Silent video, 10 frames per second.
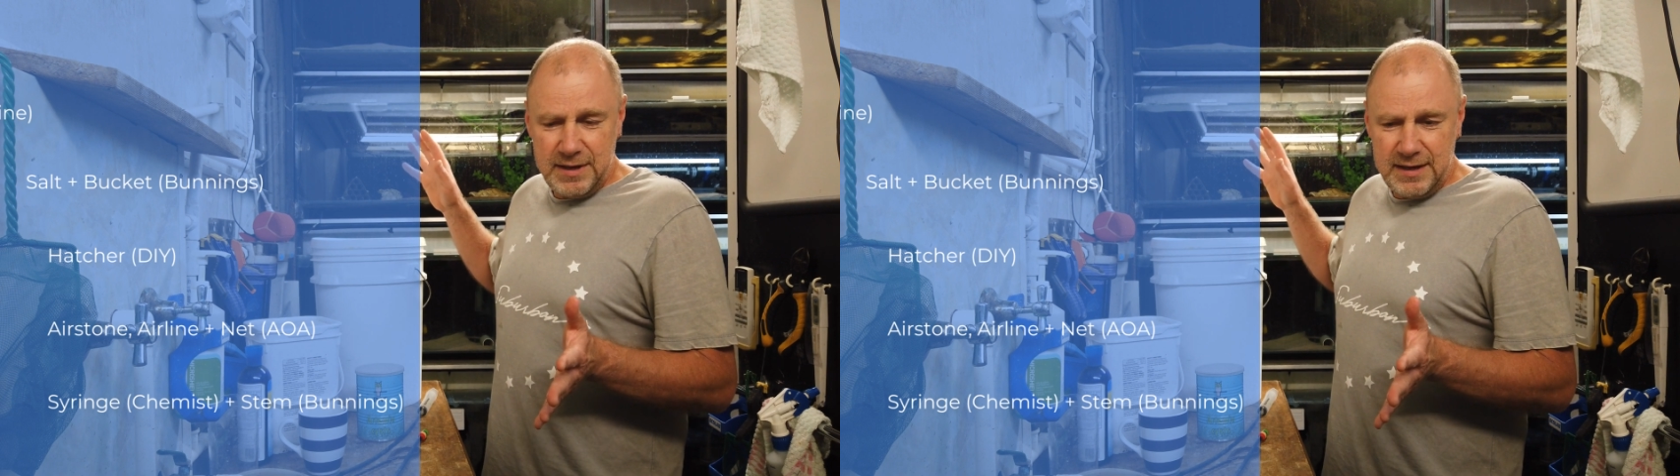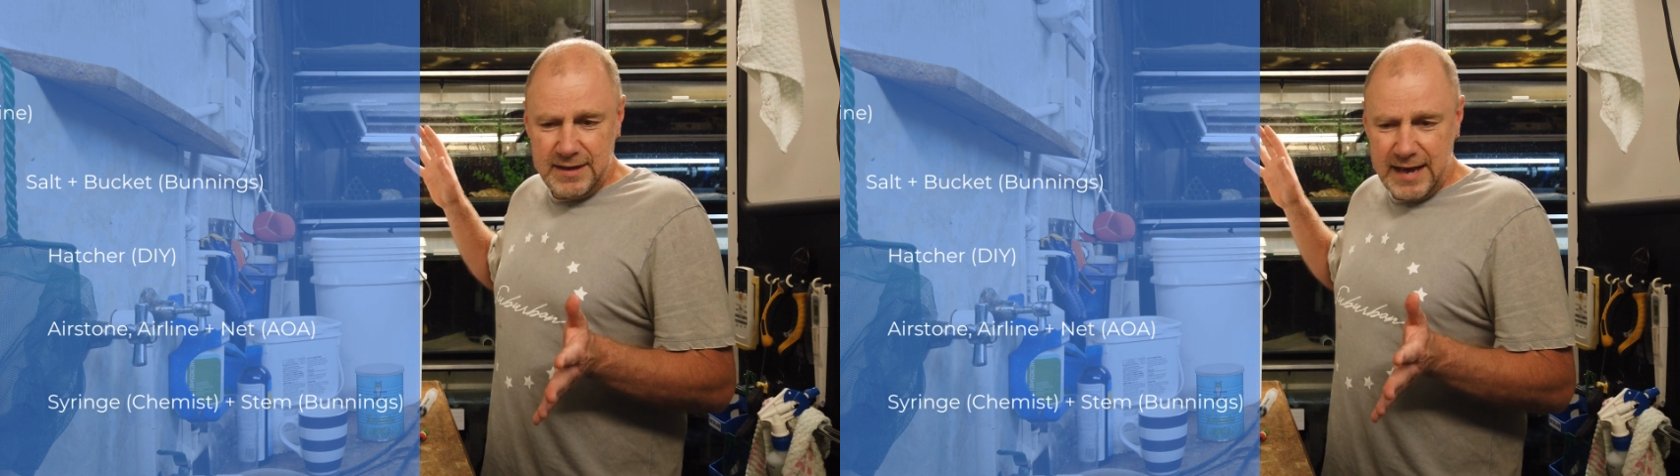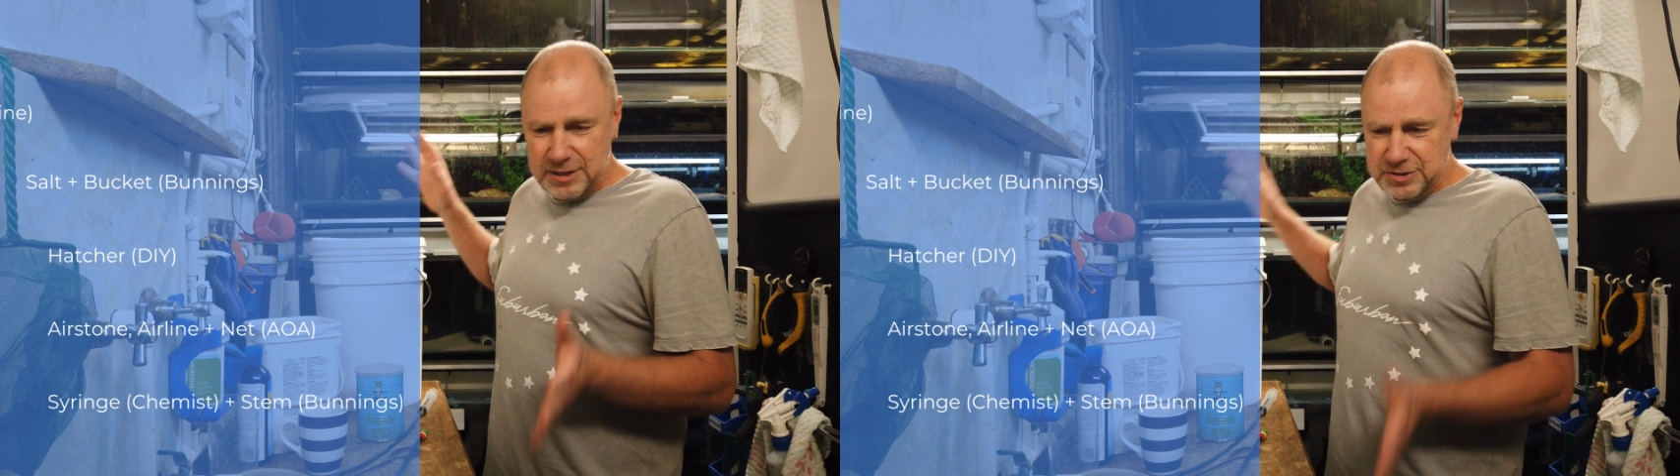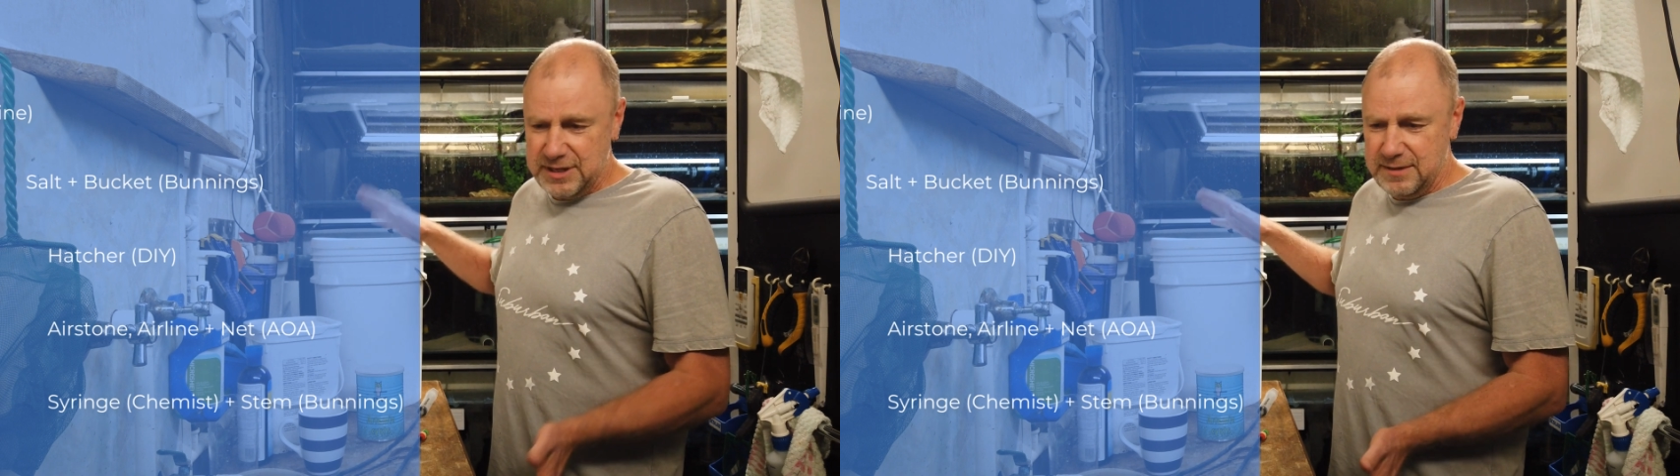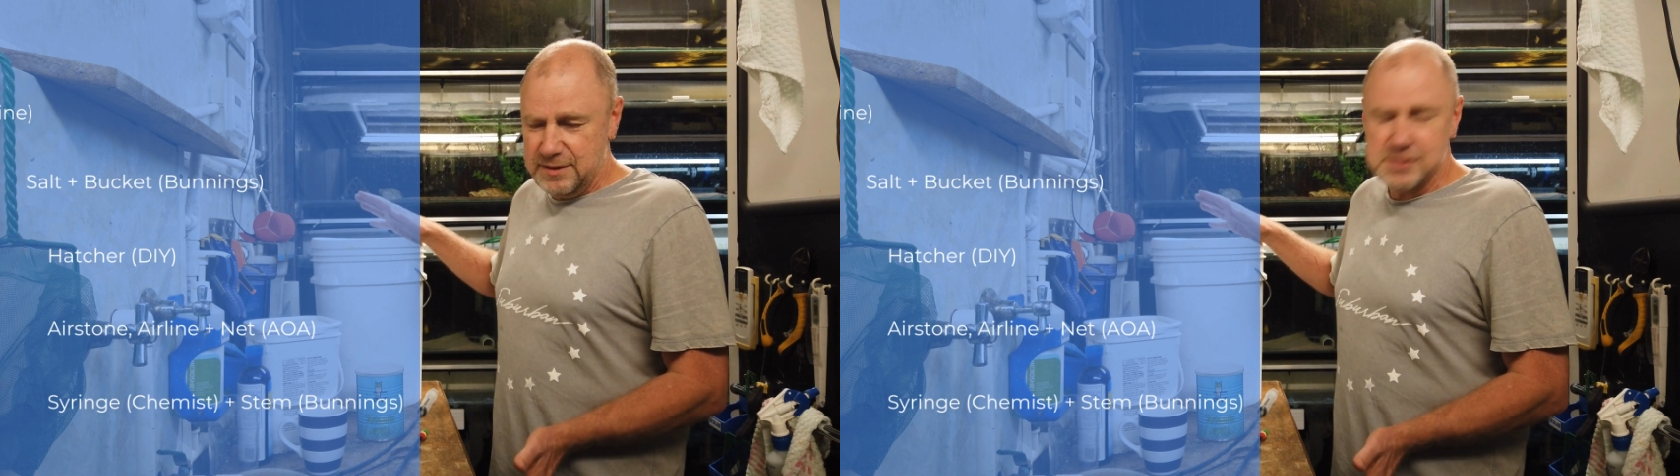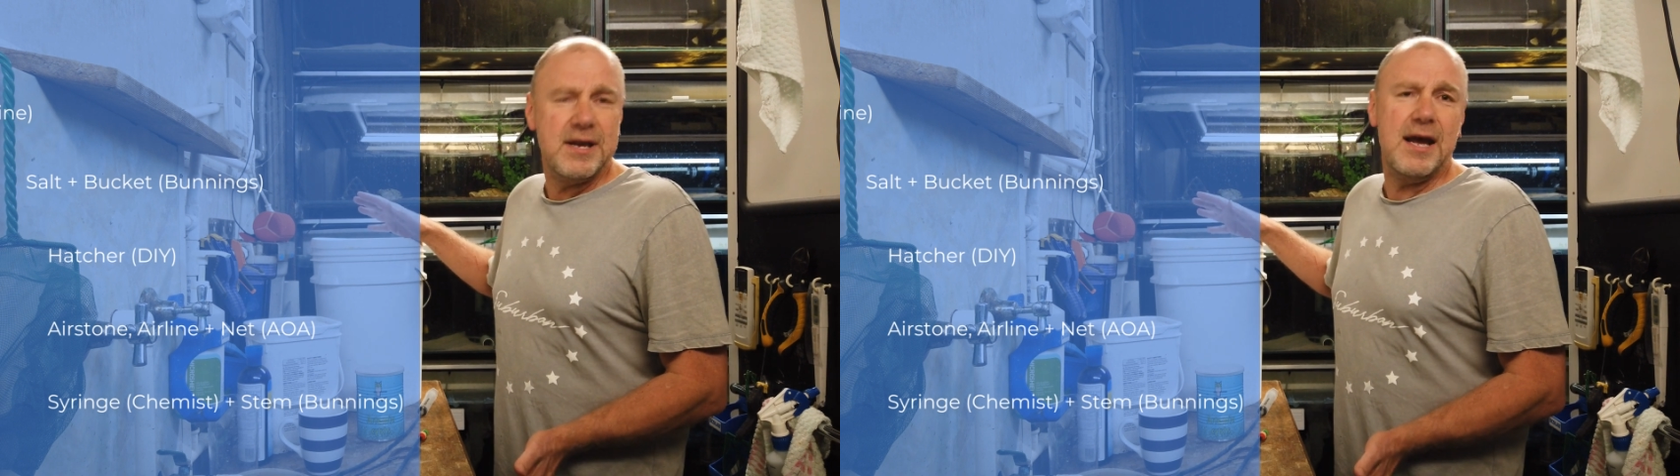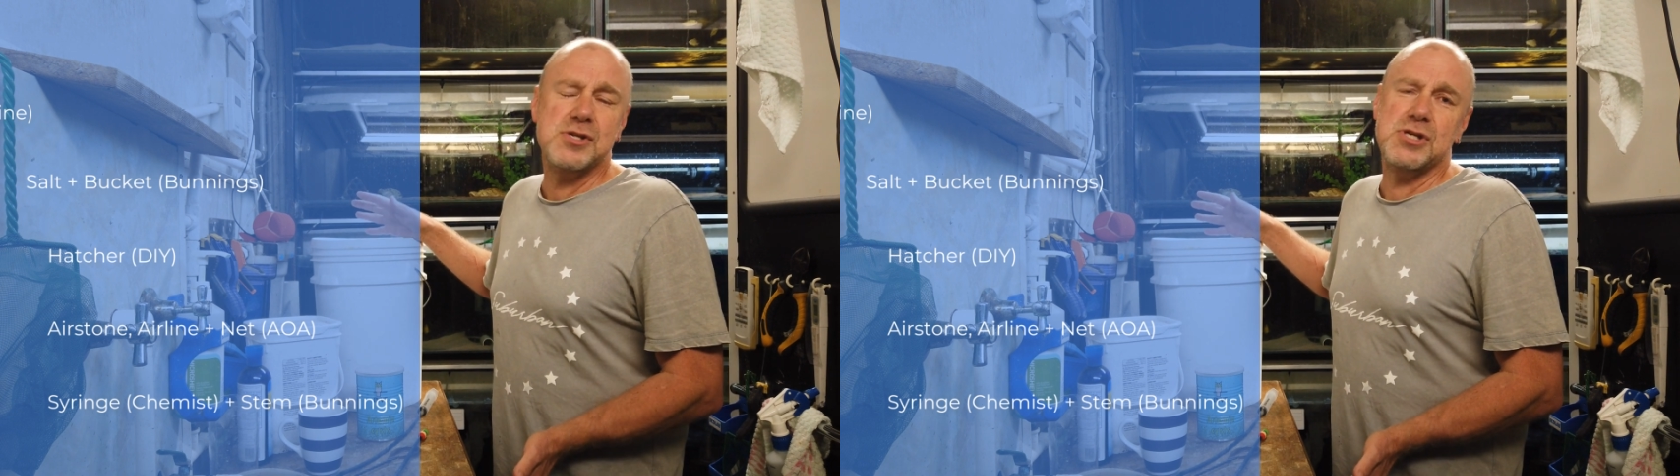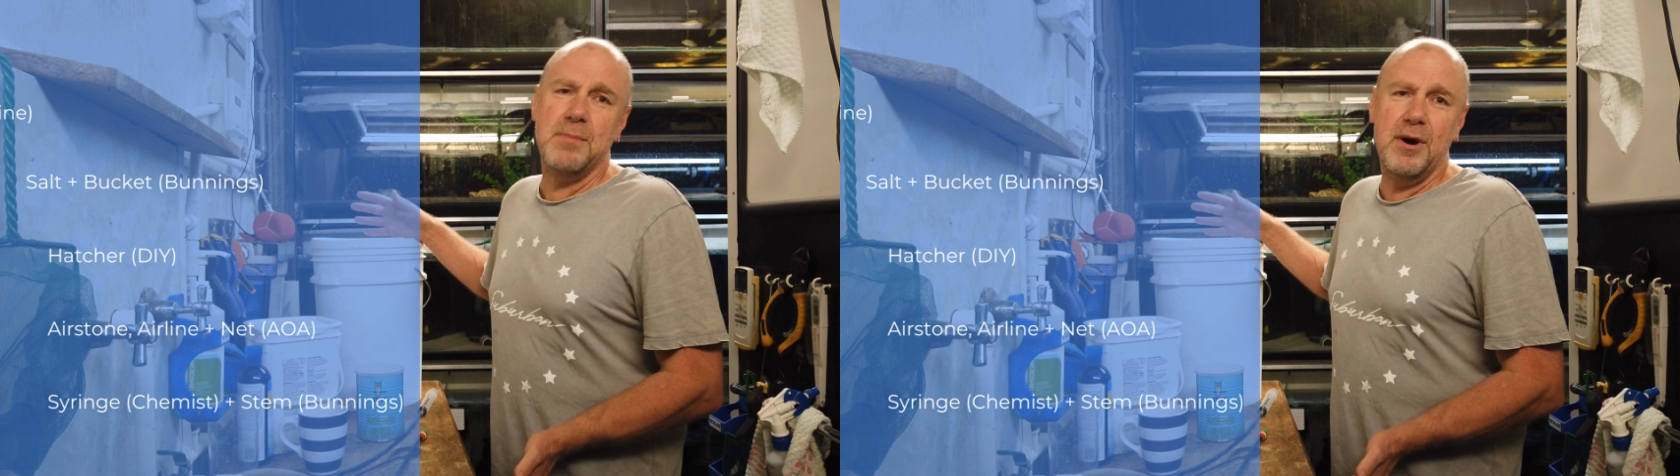be hatching this
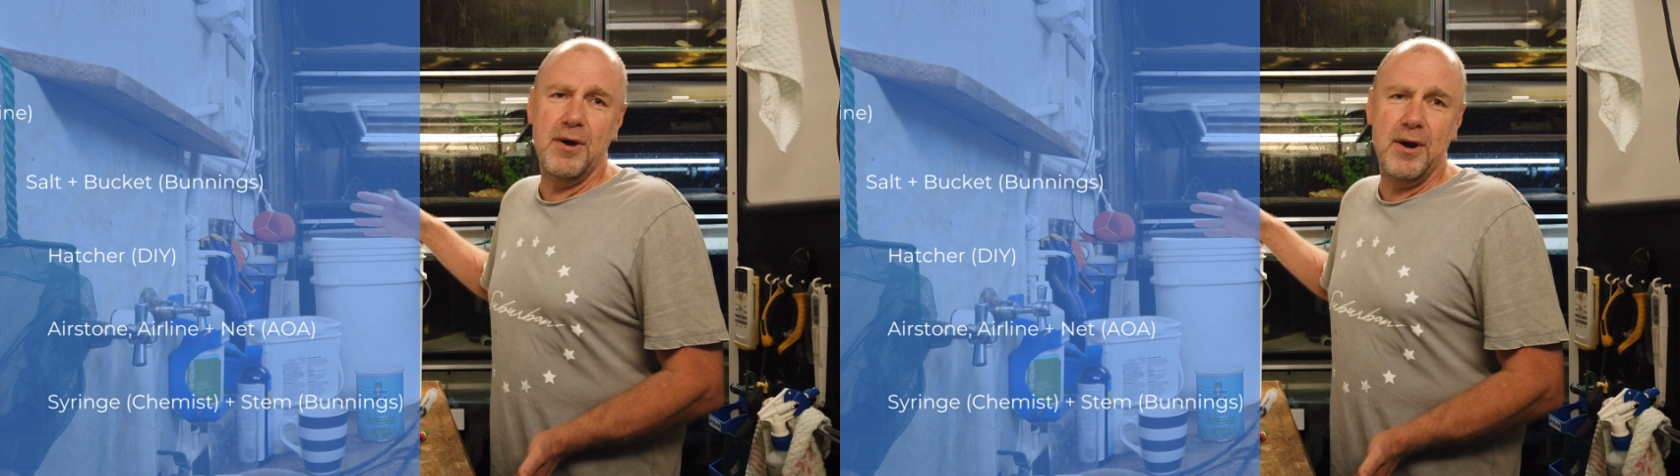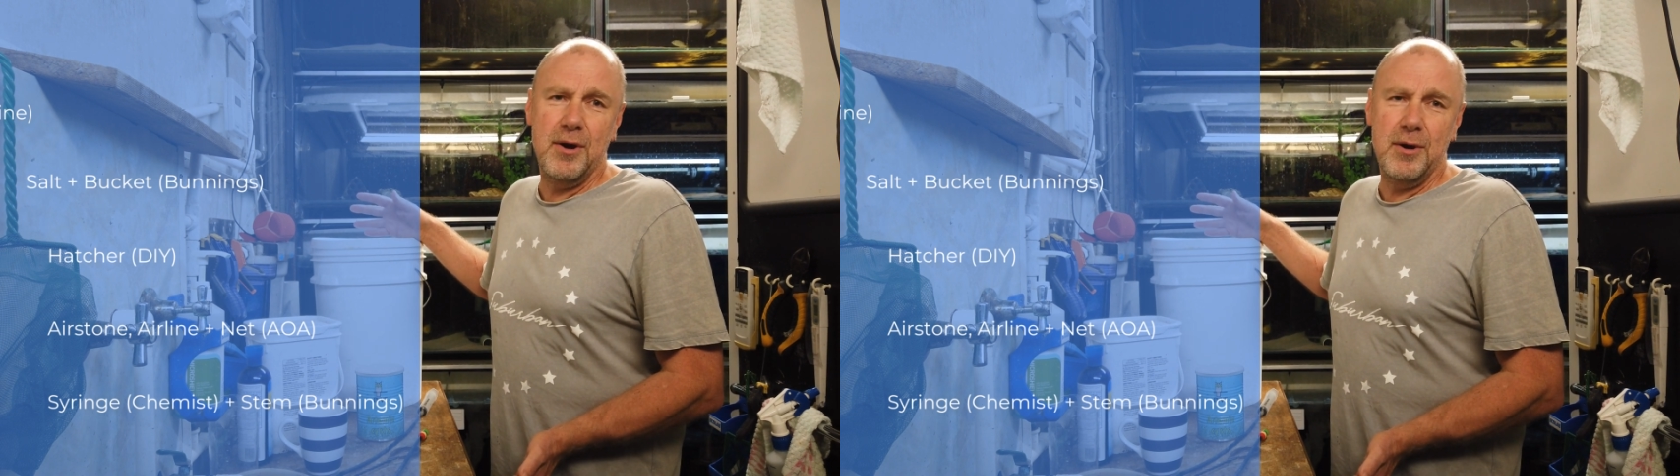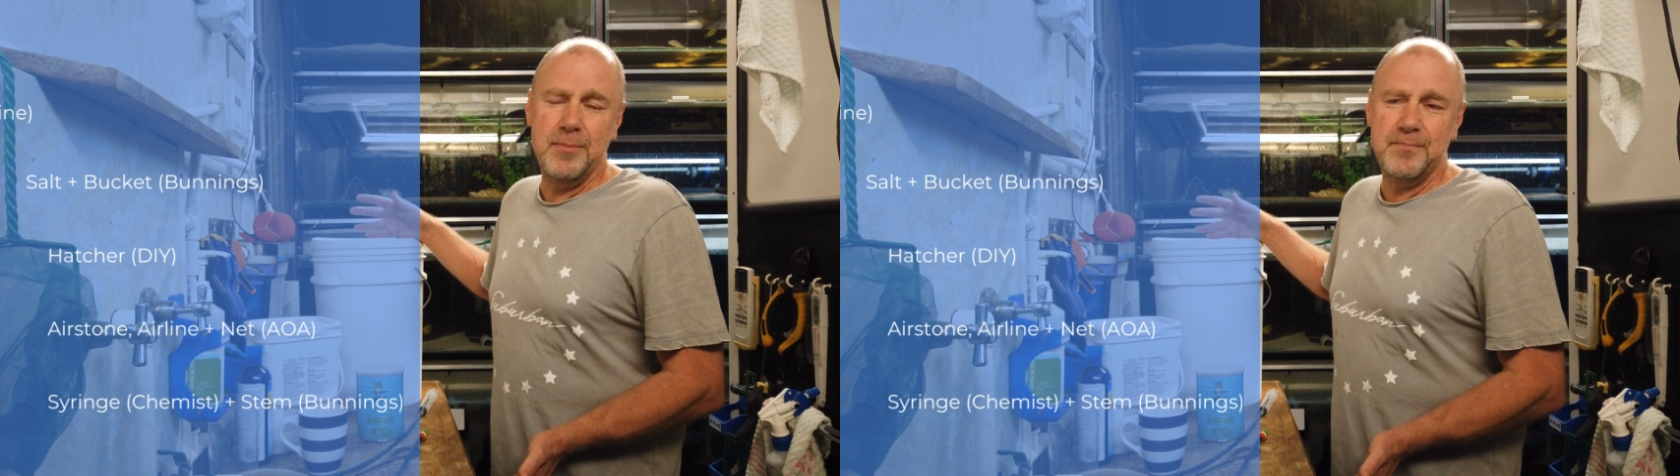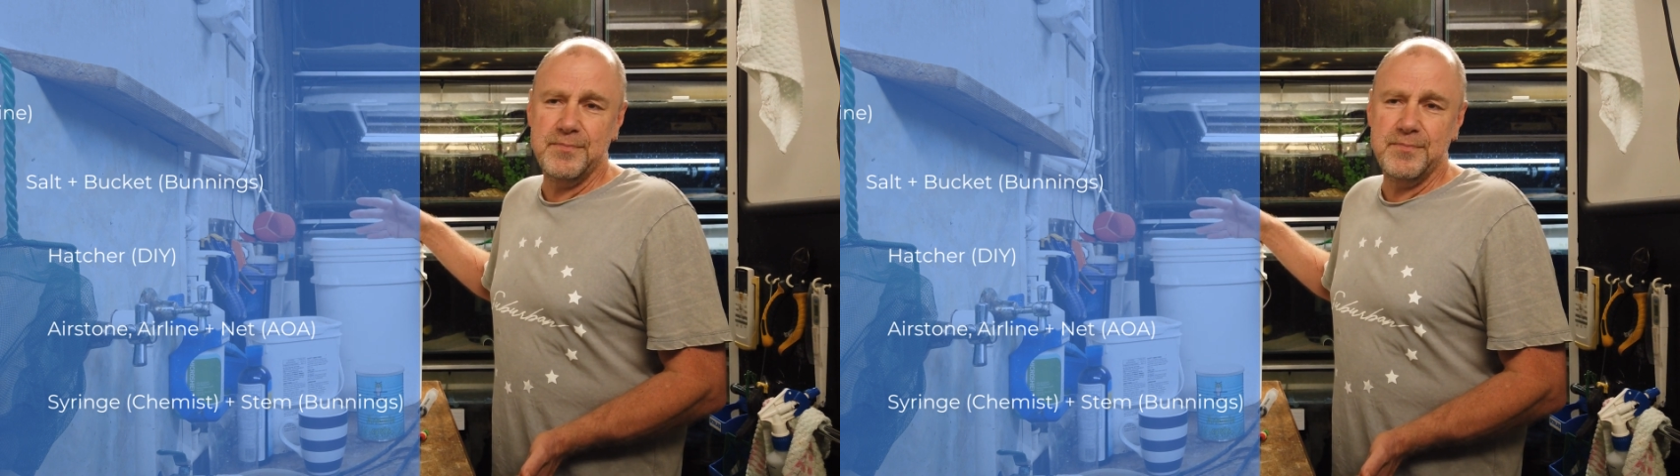out tomorrow,